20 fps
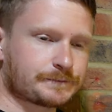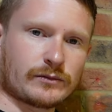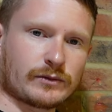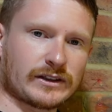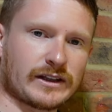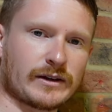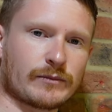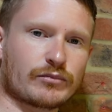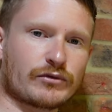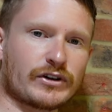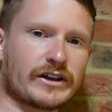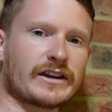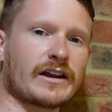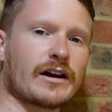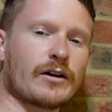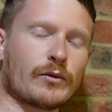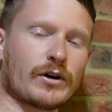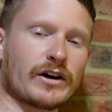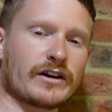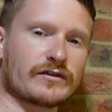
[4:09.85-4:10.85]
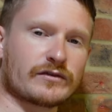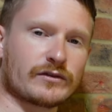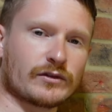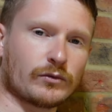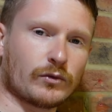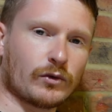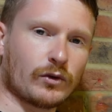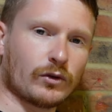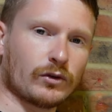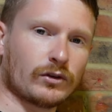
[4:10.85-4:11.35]
We'll then bring that away from the
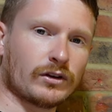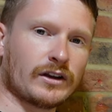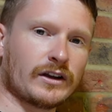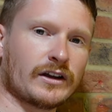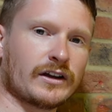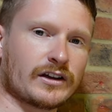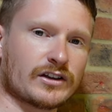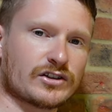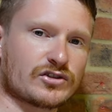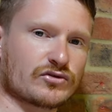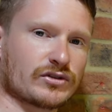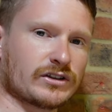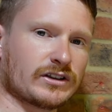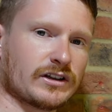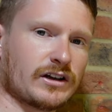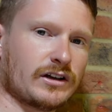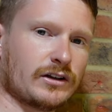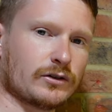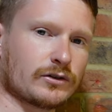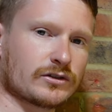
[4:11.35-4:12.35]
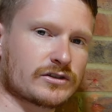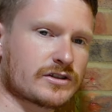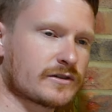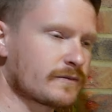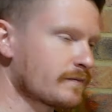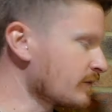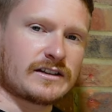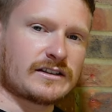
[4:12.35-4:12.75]
wall and drill the holes.